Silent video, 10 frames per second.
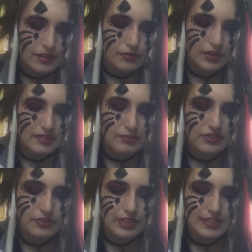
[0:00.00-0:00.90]
The
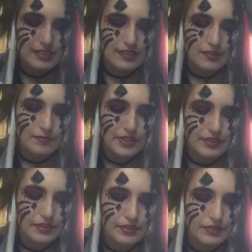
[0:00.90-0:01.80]
respiratory systems
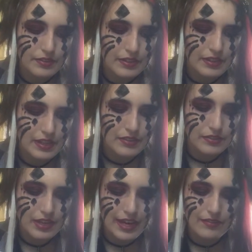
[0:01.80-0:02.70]
include
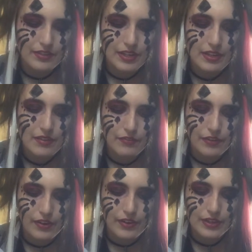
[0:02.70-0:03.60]
nasal cavity,
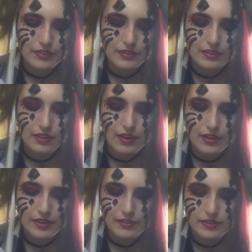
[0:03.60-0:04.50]
pharynx,
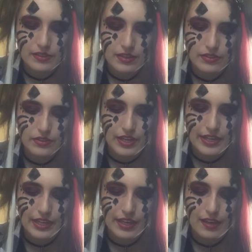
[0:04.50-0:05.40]
larynx,
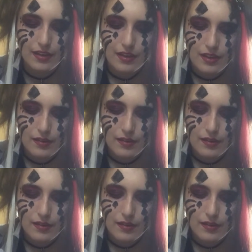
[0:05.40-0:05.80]
trachea,